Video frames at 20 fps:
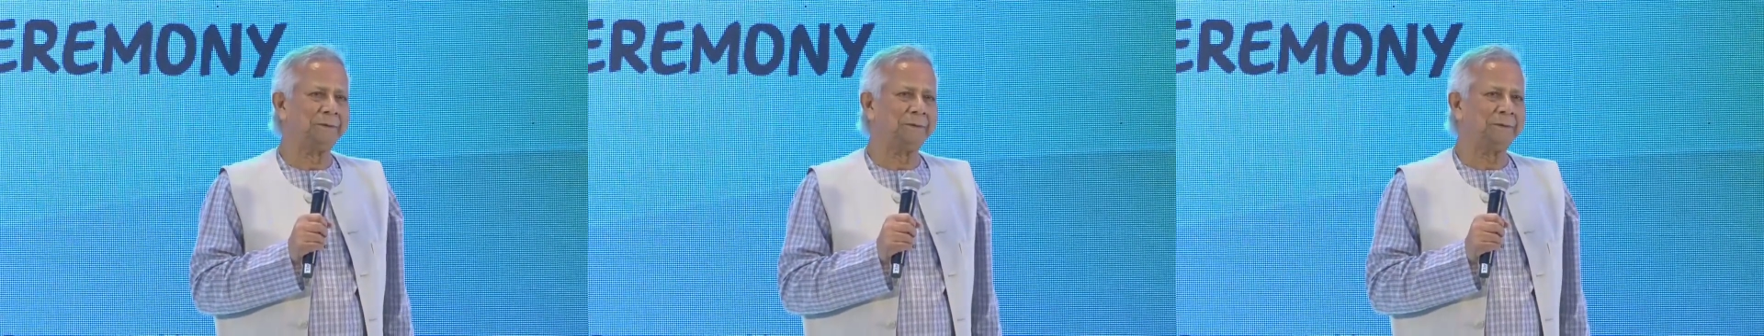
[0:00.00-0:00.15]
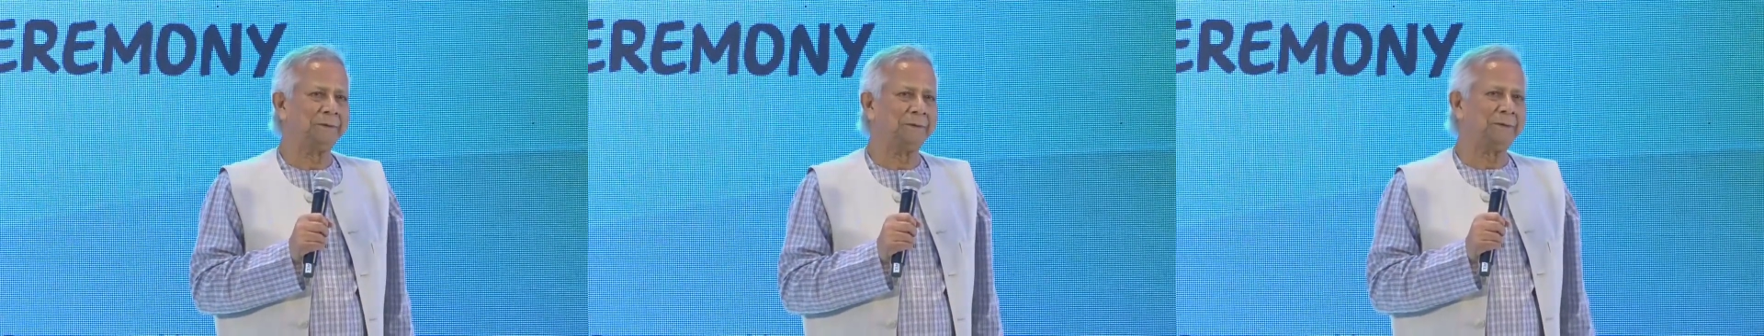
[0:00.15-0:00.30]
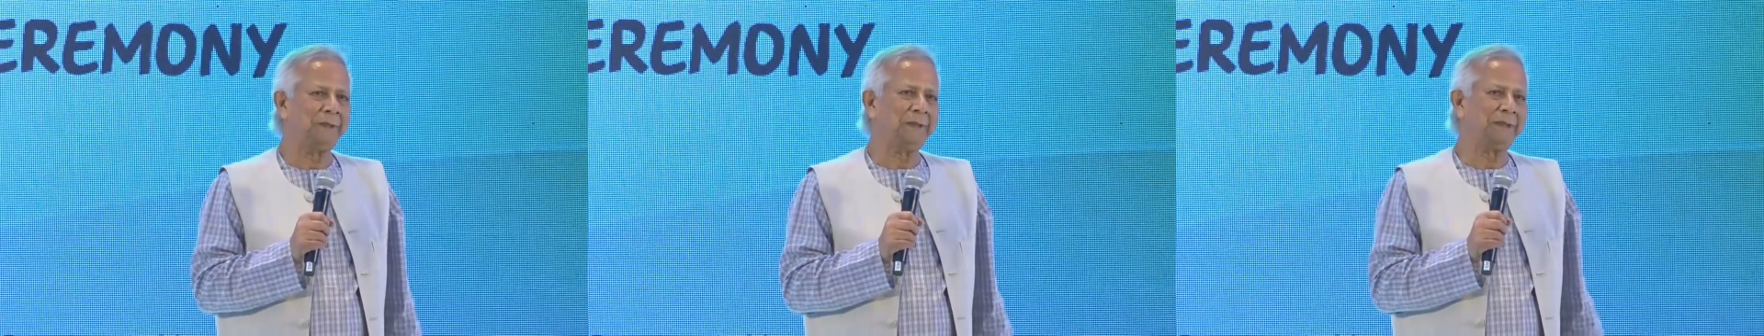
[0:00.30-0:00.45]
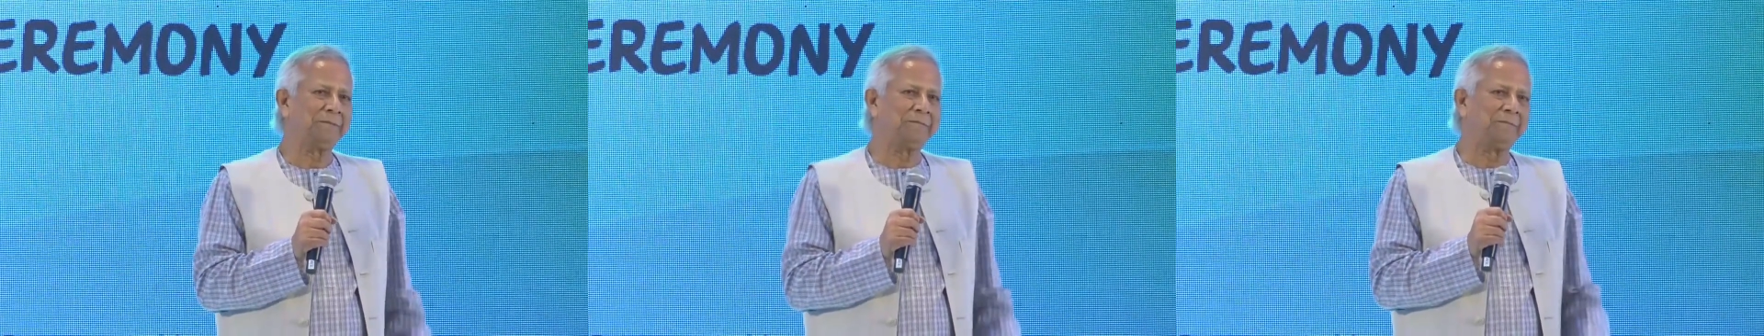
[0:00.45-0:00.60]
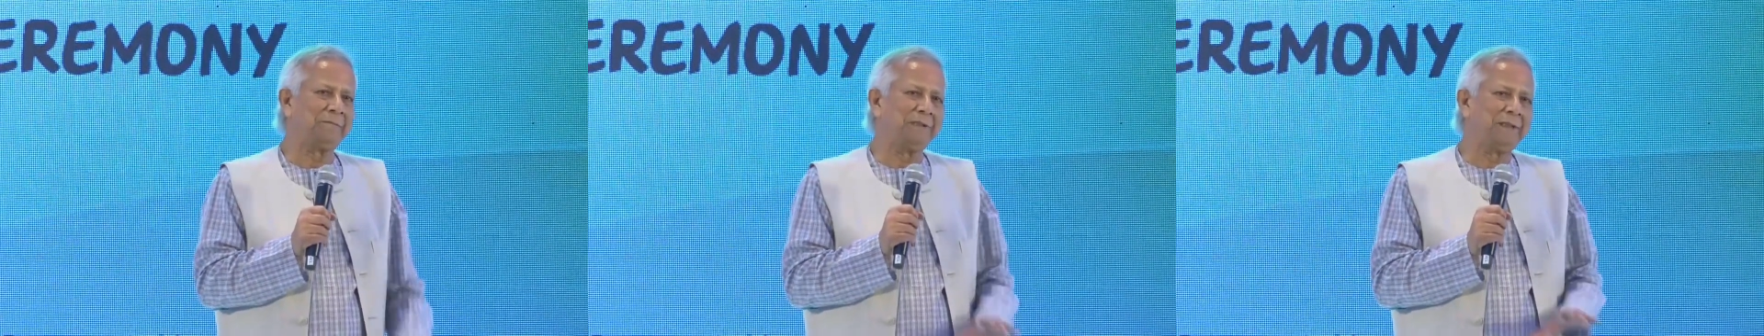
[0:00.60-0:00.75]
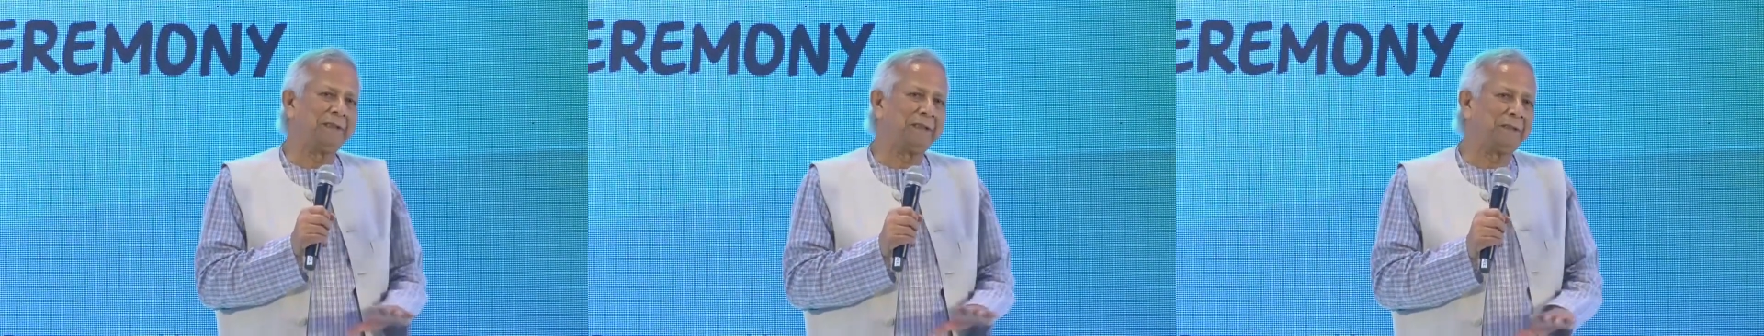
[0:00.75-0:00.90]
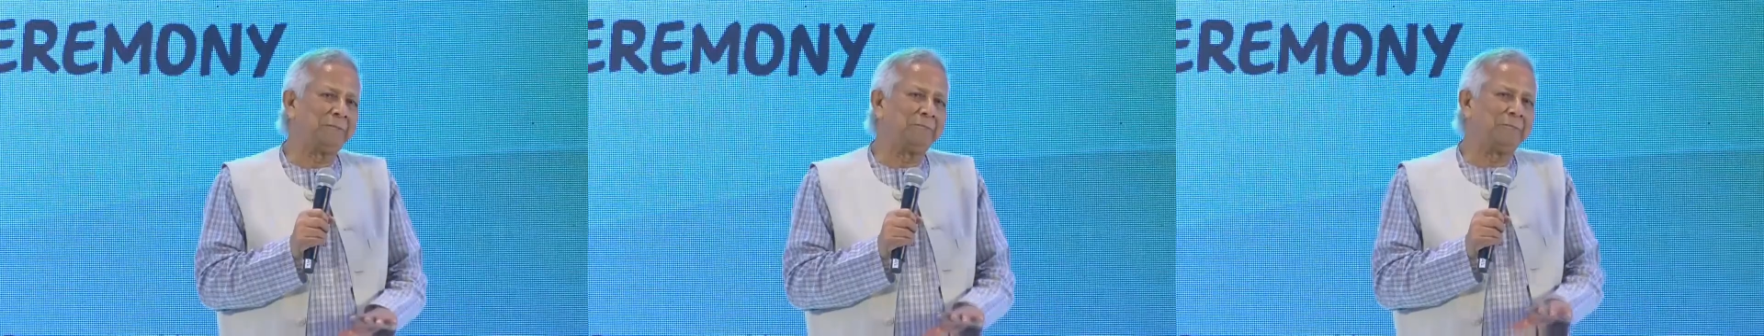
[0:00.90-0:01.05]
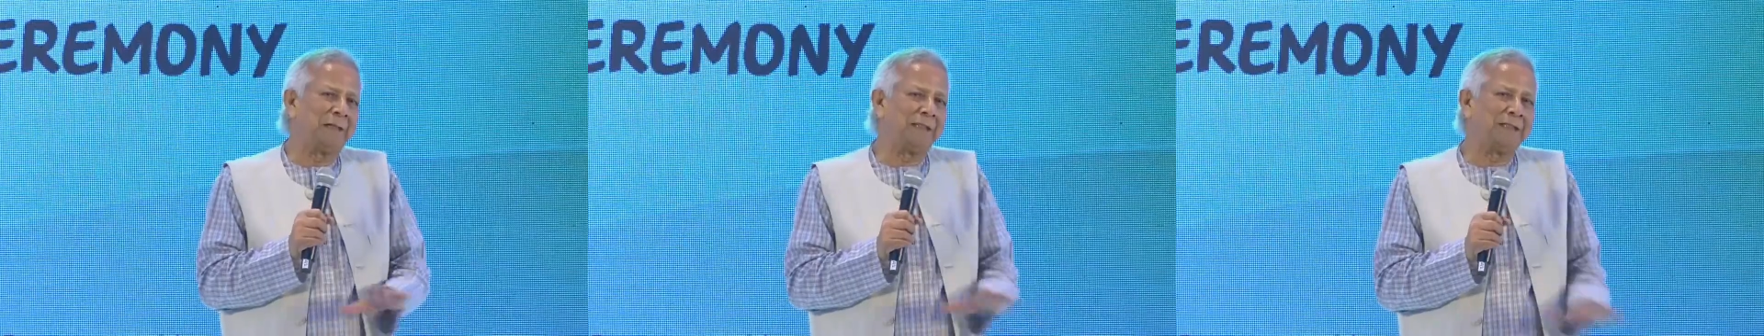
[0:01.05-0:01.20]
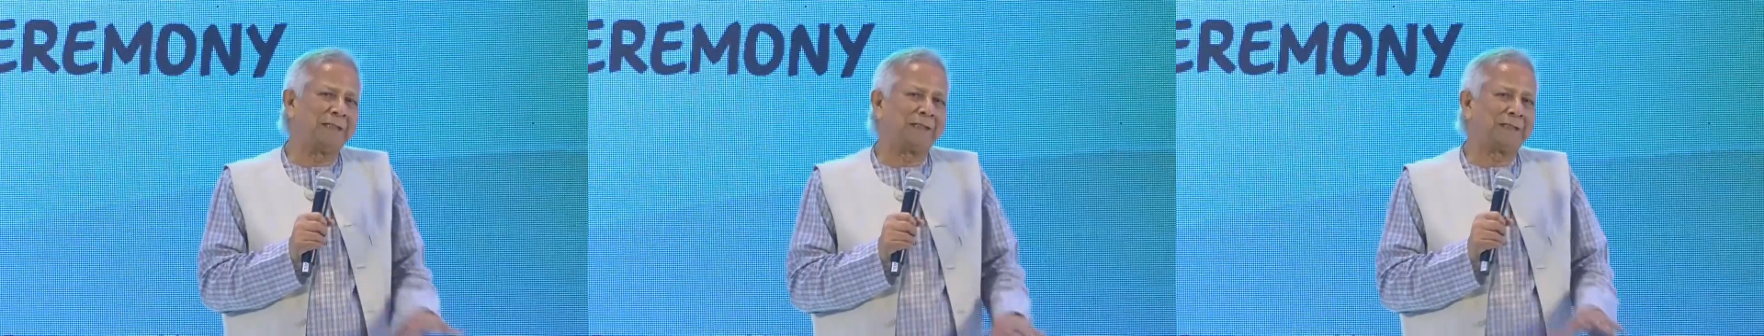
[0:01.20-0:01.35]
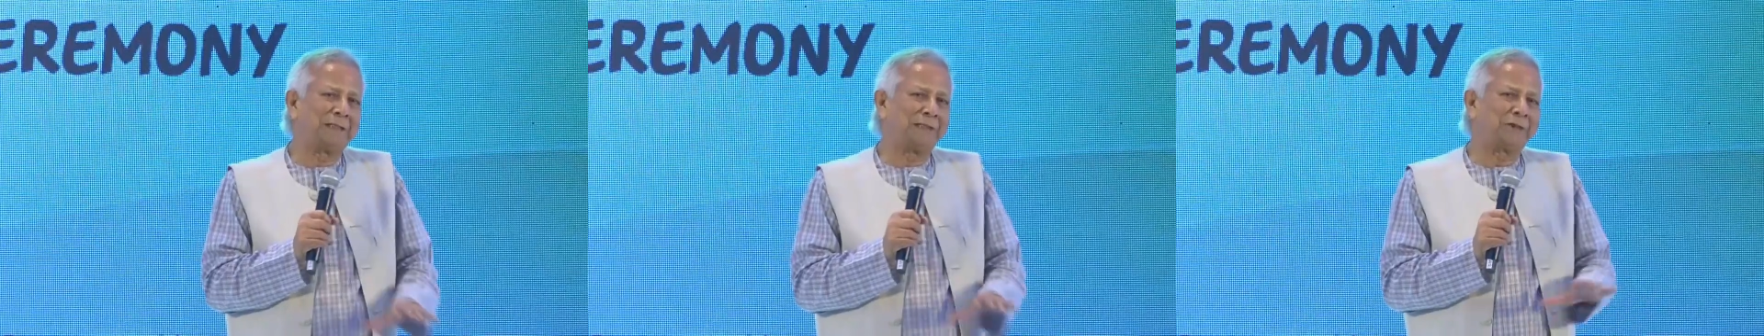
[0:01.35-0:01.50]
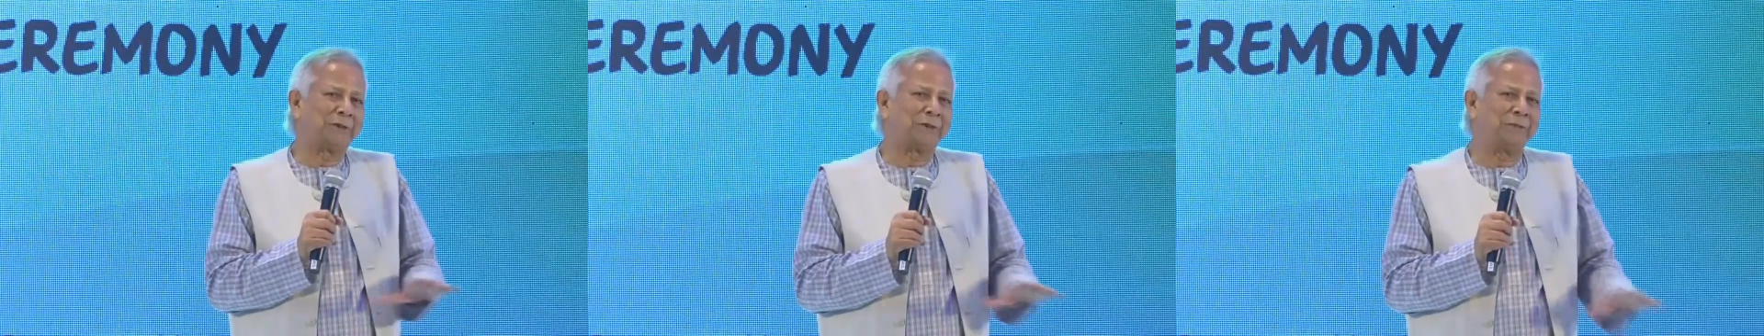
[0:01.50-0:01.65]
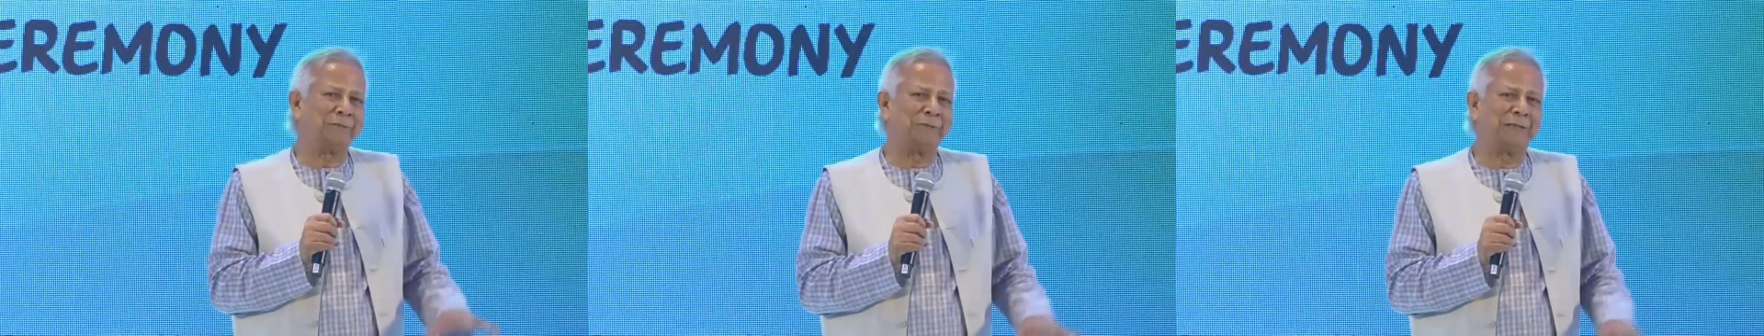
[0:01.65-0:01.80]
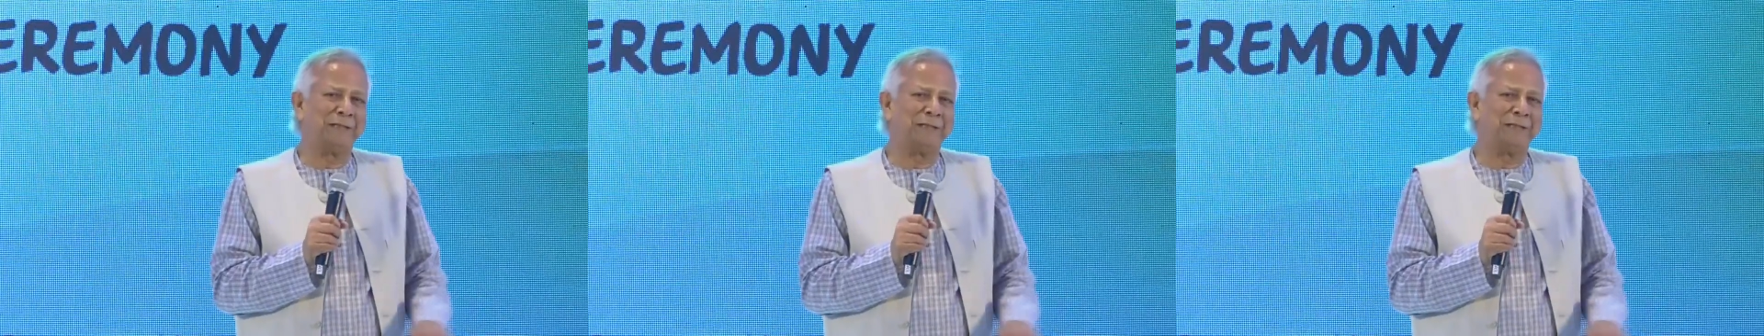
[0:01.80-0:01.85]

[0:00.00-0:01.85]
you have little Bangladesh of